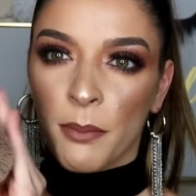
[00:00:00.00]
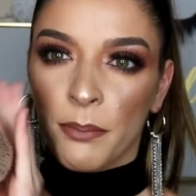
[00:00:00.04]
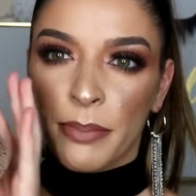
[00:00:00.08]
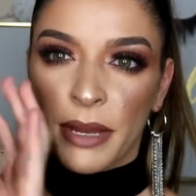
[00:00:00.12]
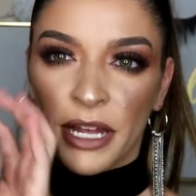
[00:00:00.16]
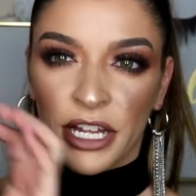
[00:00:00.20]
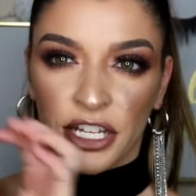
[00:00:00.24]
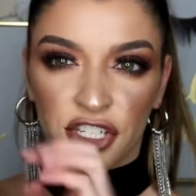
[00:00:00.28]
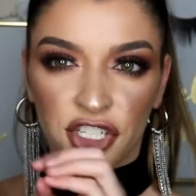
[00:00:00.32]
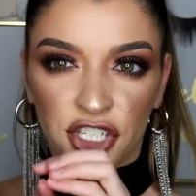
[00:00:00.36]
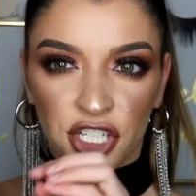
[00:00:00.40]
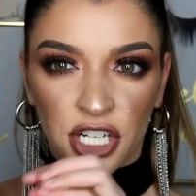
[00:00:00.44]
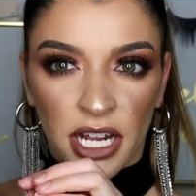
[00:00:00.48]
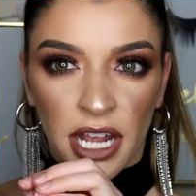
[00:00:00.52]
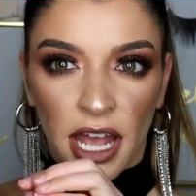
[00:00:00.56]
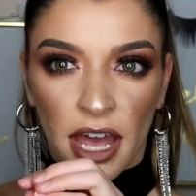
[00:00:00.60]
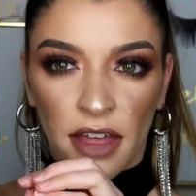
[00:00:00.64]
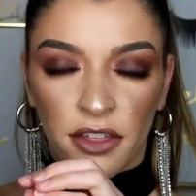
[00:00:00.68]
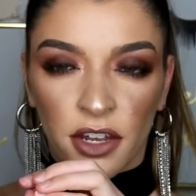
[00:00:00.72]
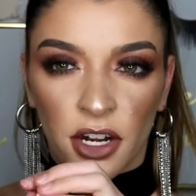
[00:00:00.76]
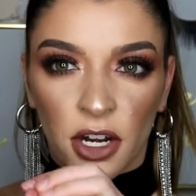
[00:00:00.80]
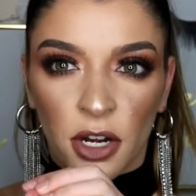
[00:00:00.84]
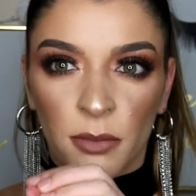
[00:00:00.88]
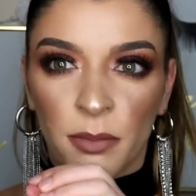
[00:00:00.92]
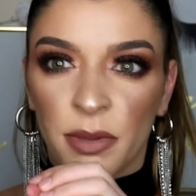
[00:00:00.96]
pinched
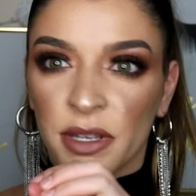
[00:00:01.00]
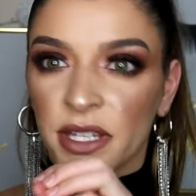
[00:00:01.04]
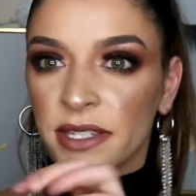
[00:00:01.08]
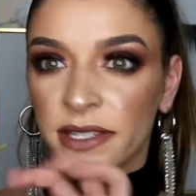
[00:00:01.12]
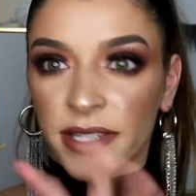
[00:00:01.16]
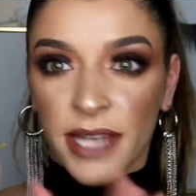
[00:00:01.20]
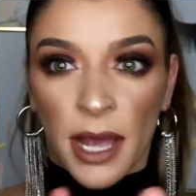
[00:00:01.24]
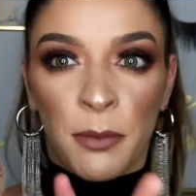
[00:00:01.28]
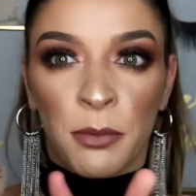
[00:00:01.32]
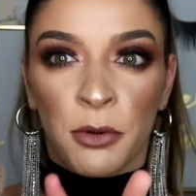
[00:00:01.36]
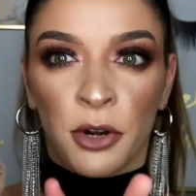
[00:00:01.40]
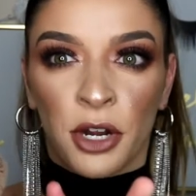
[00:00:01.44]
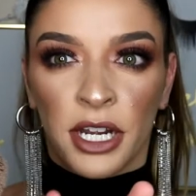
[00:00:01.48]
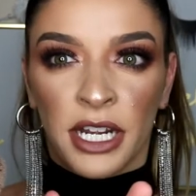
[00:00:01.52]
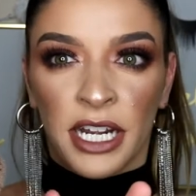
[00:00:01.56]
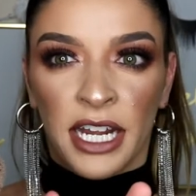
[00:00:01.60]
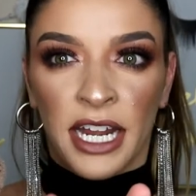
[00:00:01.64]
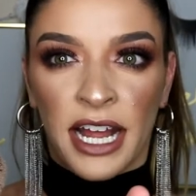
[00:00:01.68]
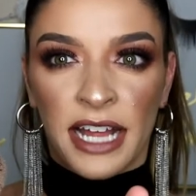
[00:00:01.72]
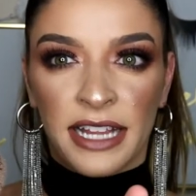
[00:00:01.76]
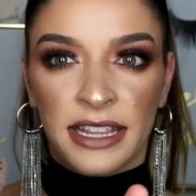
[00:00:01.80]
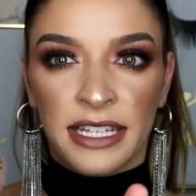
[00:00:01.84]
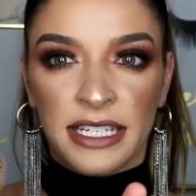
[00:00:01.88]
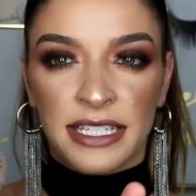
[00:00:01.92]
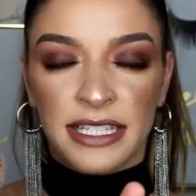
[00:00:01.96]
together but separated
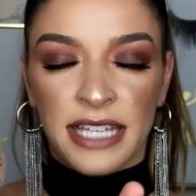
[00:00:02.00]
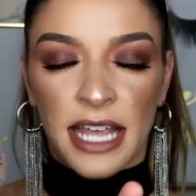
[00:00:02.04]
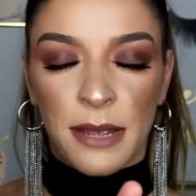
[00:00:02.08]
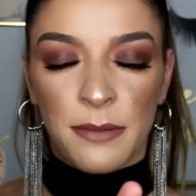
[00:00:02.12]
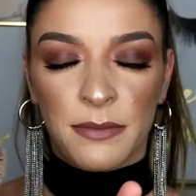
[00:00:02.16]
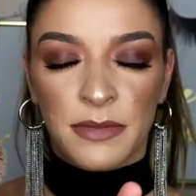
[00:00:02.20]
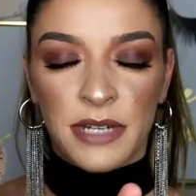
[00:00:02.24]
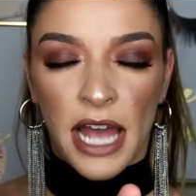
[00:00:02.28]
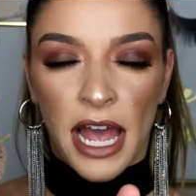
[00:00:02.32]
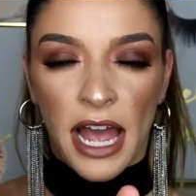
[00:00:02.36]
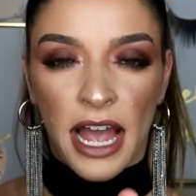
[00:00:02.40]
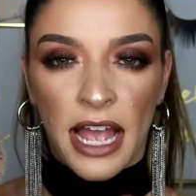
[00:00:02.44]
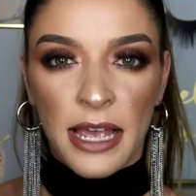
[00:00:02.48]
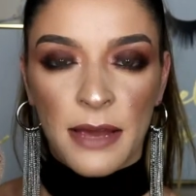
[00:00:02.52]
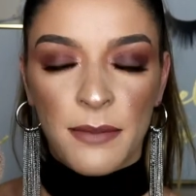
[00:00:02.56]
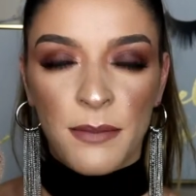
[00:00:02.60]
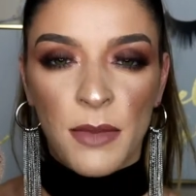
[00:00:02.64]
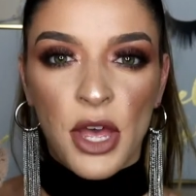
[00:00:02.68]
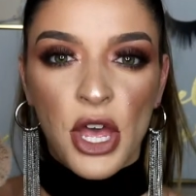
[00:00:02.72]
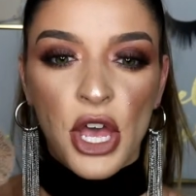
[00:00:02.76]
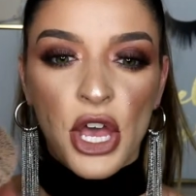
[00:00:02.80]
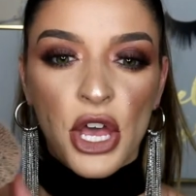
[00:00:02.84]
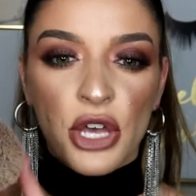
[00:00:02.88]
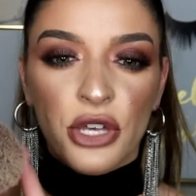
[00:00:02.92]
at the same time.